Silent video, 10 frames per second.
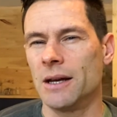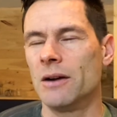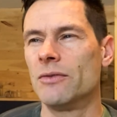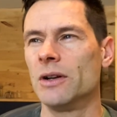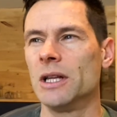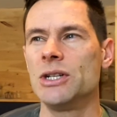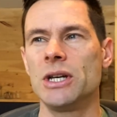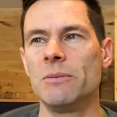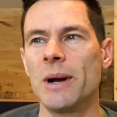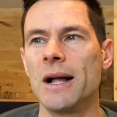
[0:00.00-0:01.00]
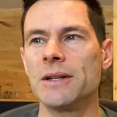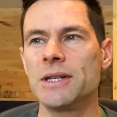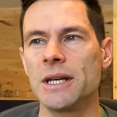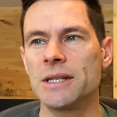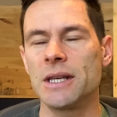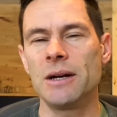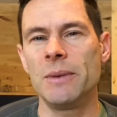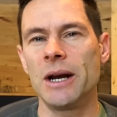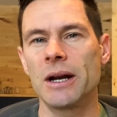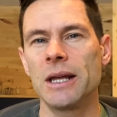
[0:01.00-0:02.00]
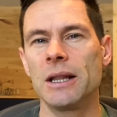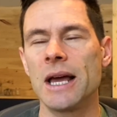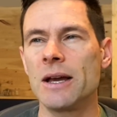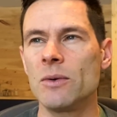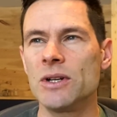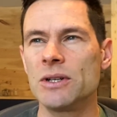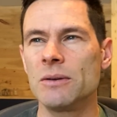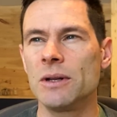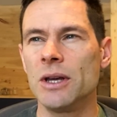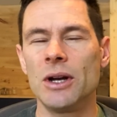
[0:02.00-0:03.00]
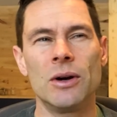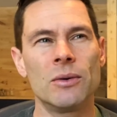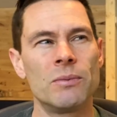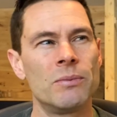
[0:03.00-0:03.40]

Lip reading: of religion and politics in American language. You know,